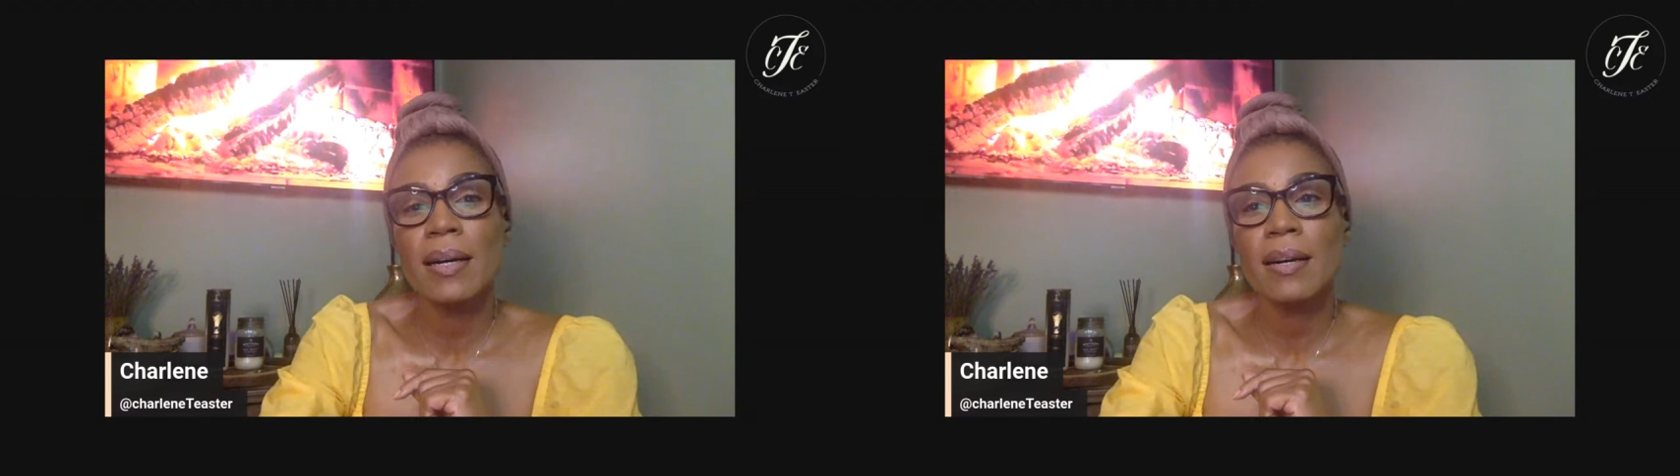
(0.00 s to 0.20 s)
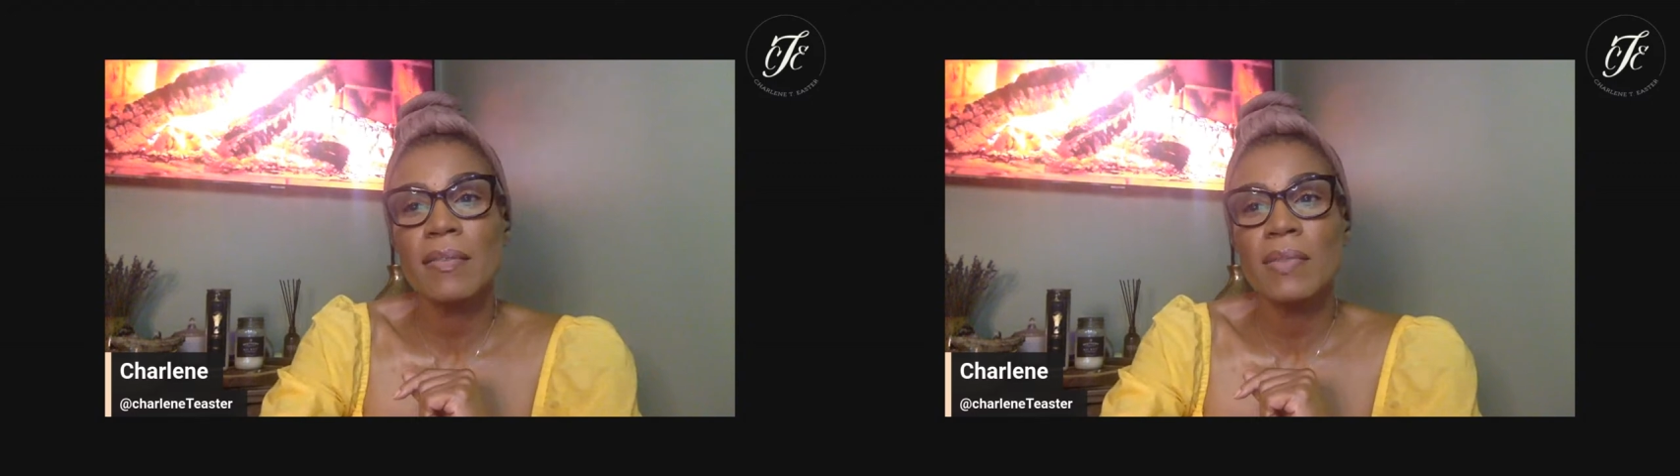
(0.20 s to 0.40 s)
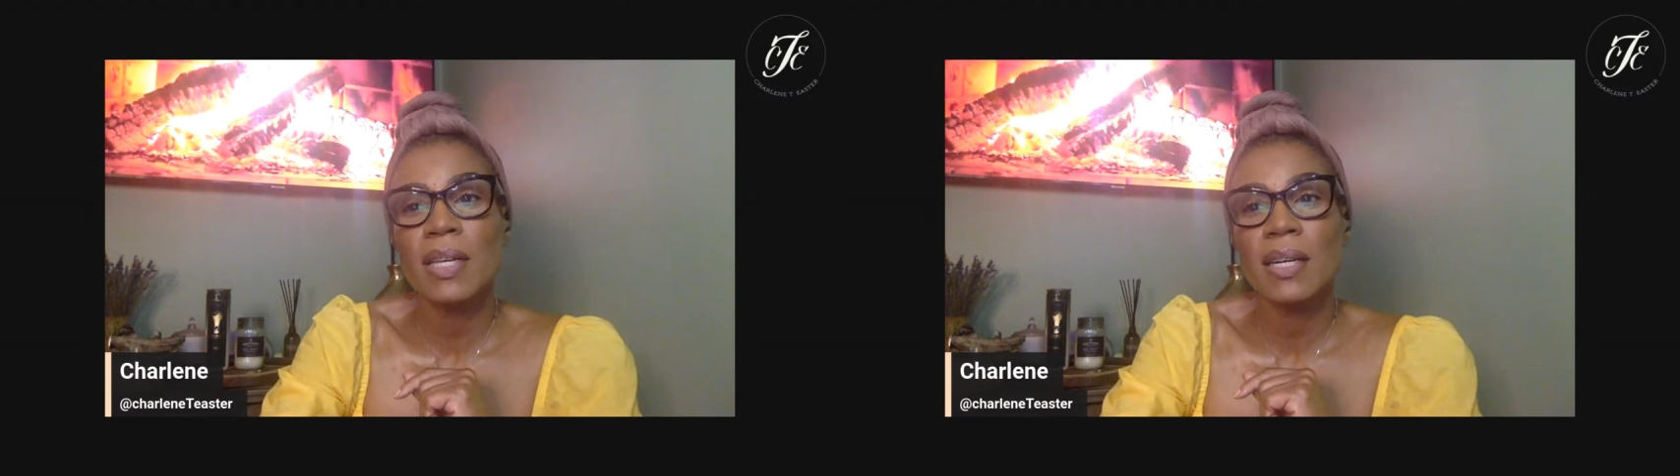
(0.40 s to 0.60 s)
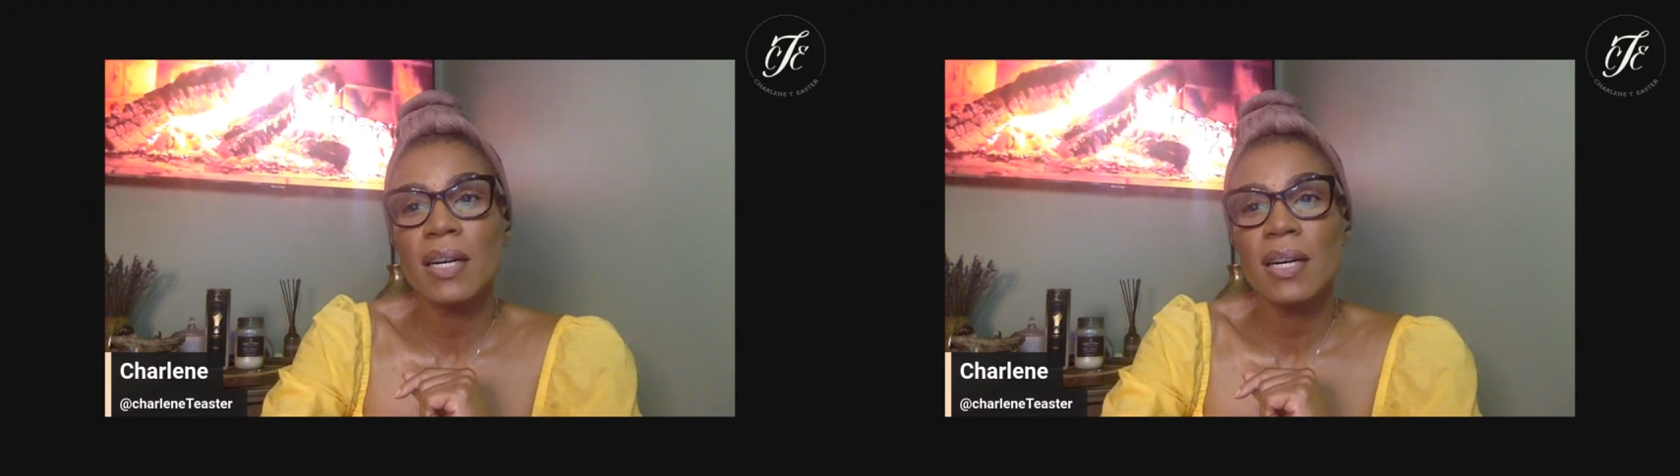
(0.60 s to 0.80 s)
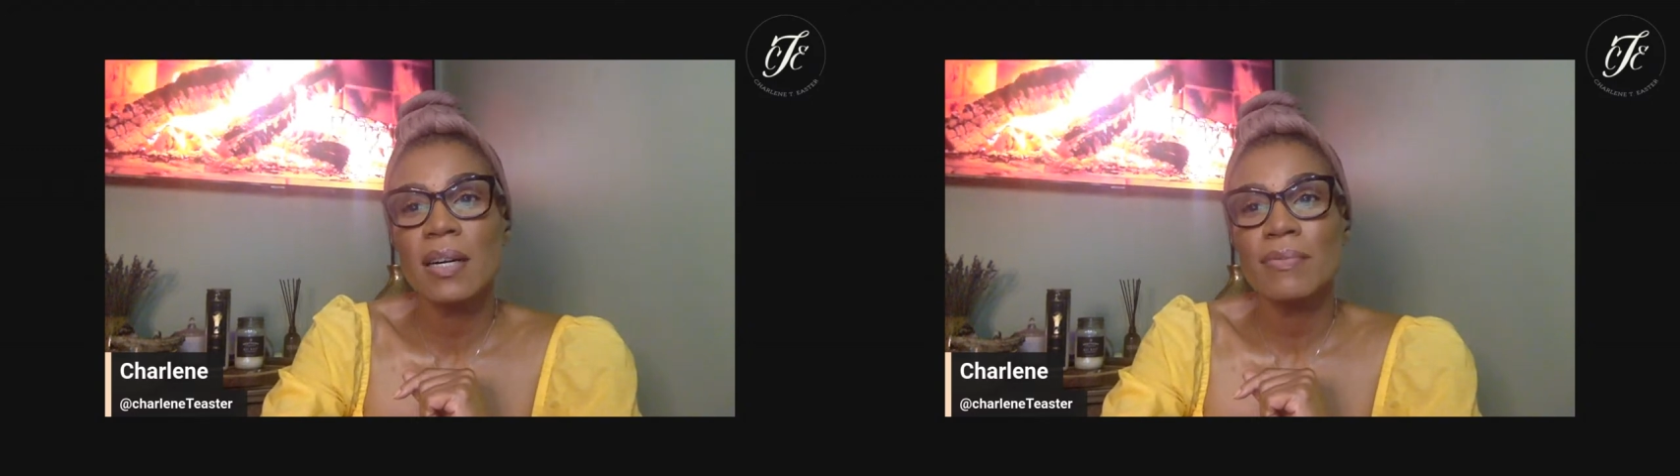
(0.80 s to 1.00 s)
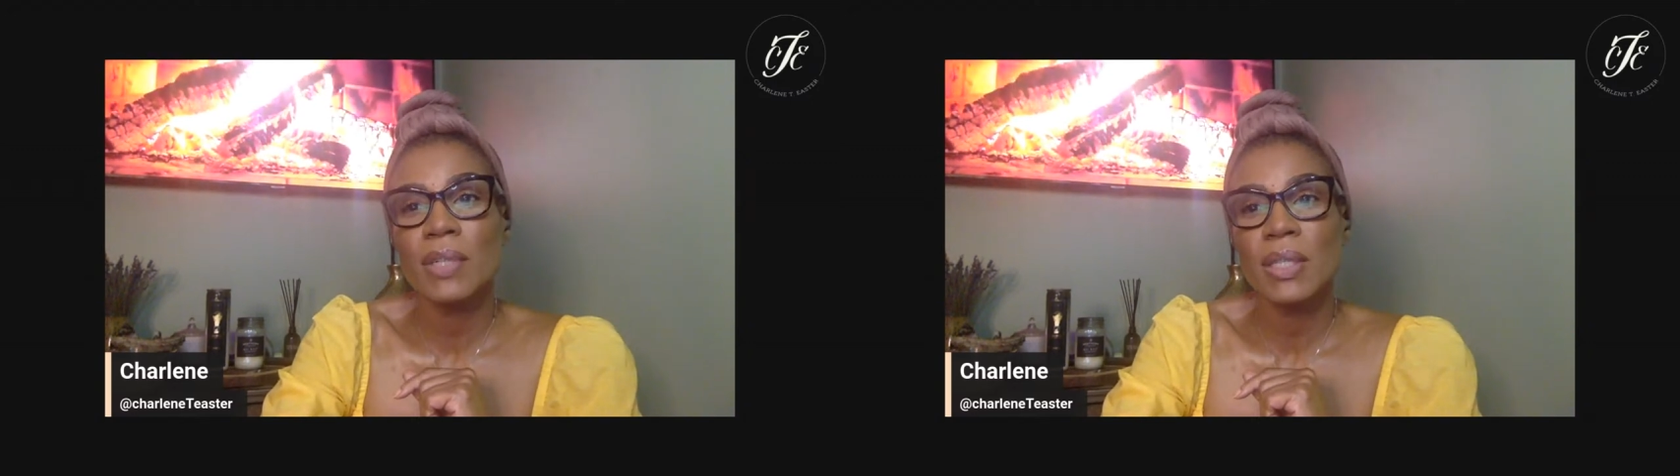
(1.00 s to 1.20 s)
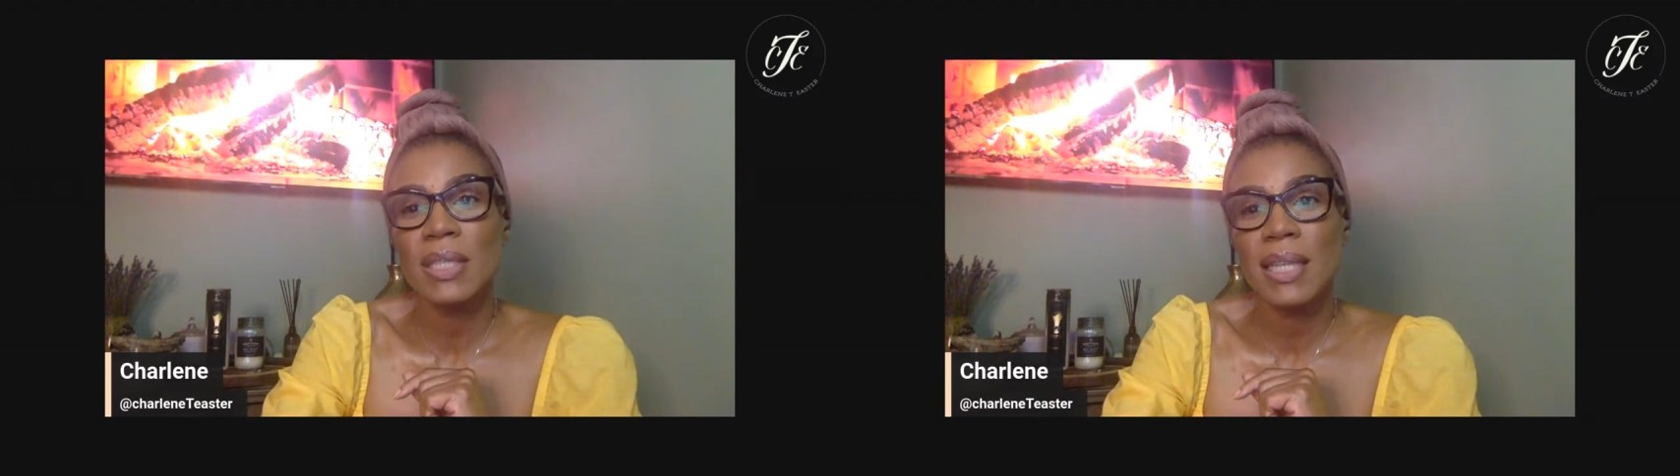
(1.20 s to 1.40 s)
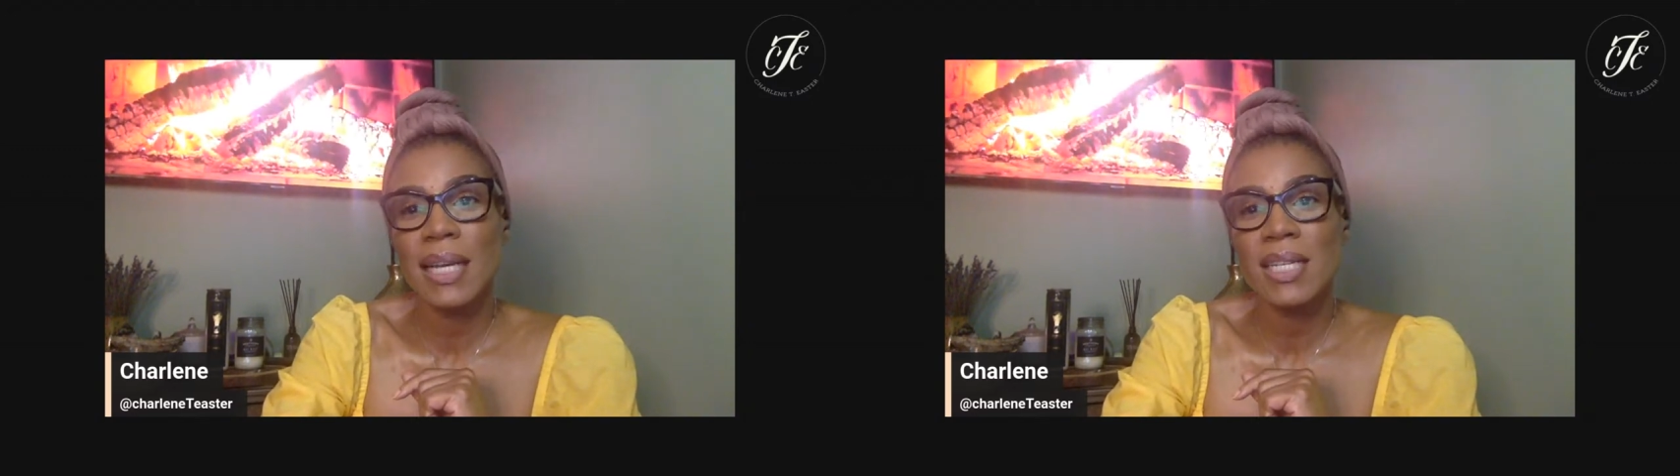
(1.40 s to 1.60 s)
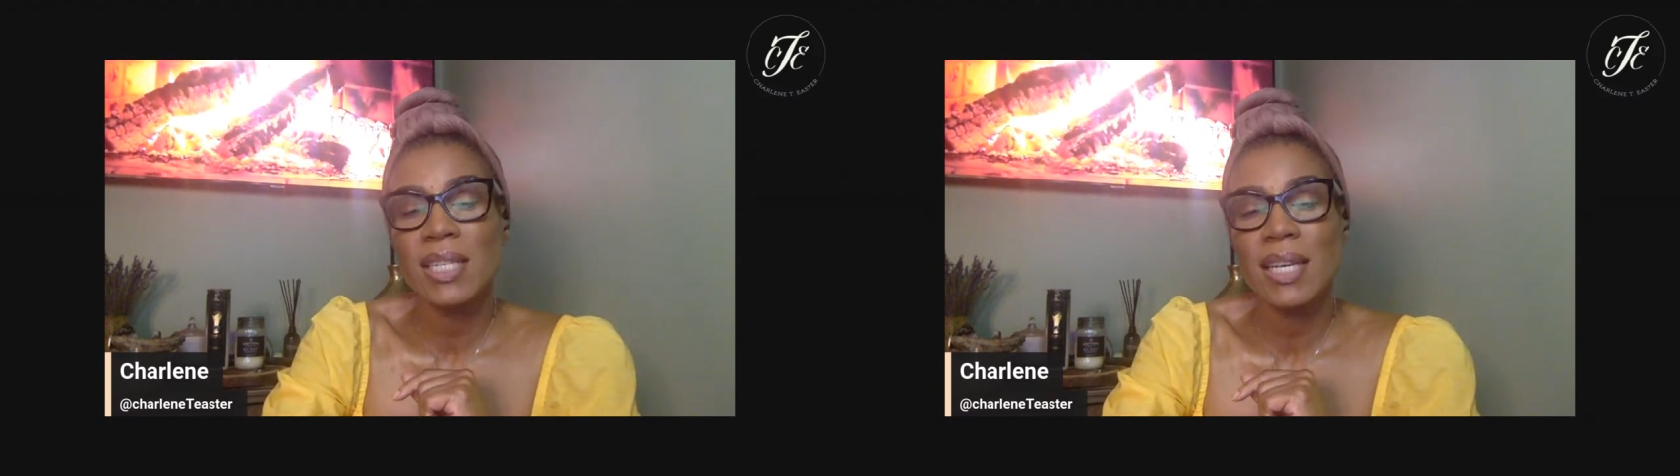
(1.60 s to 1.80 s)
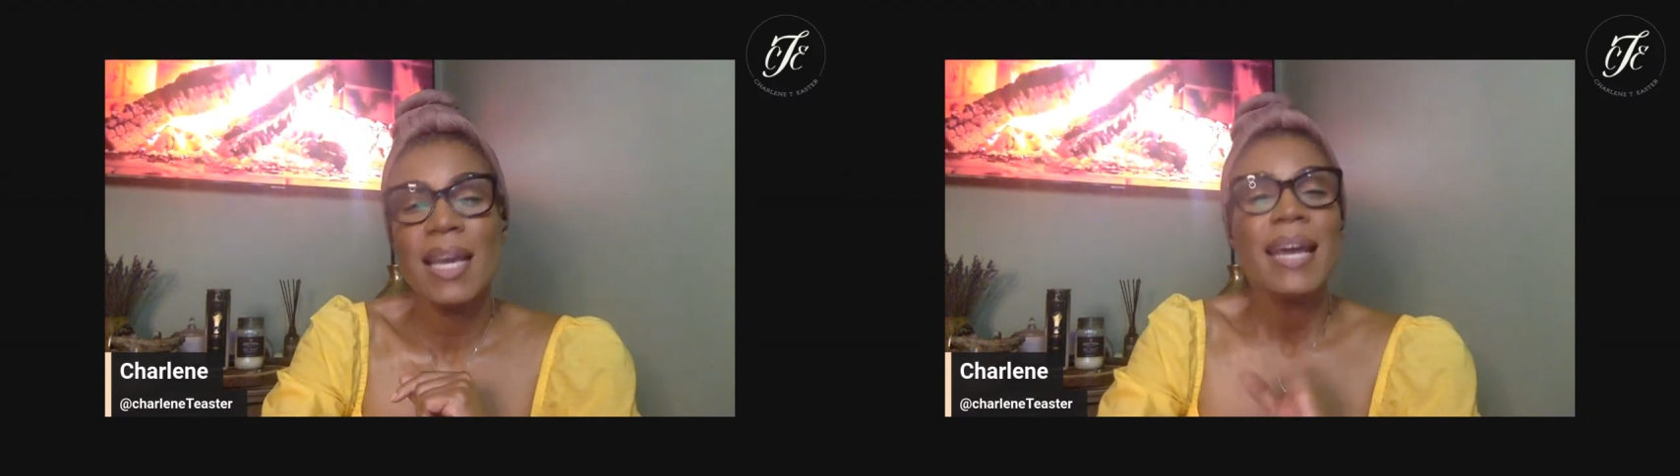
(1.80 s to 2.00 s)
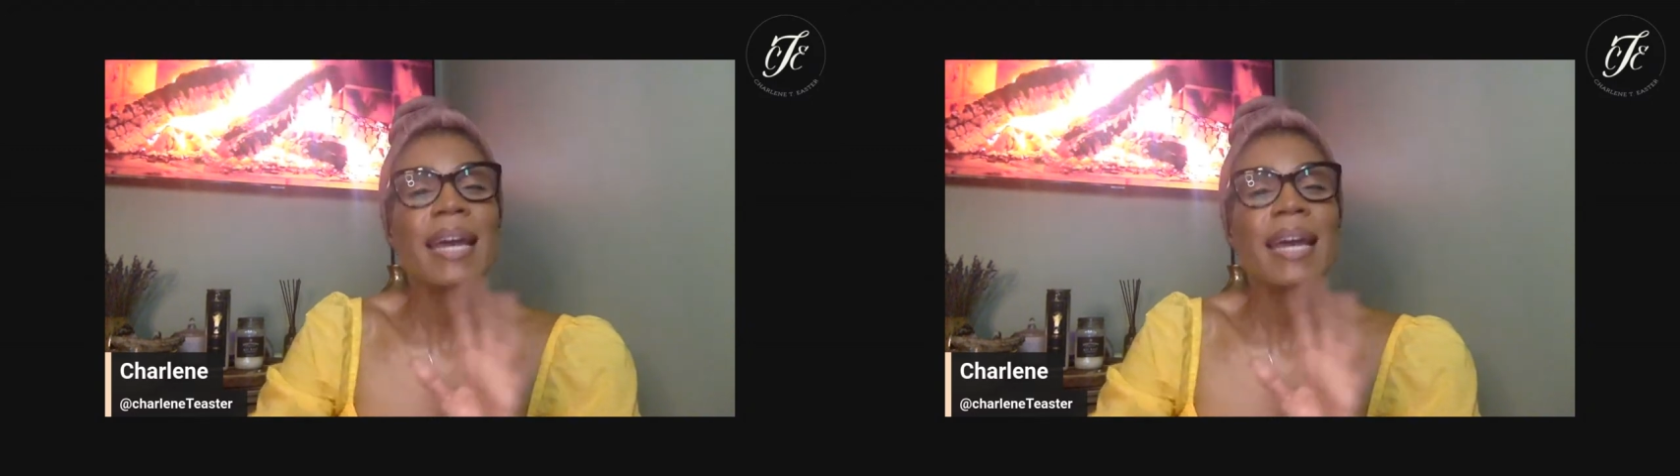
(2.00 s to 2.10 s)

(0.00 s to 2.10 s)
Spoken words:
of the conversation.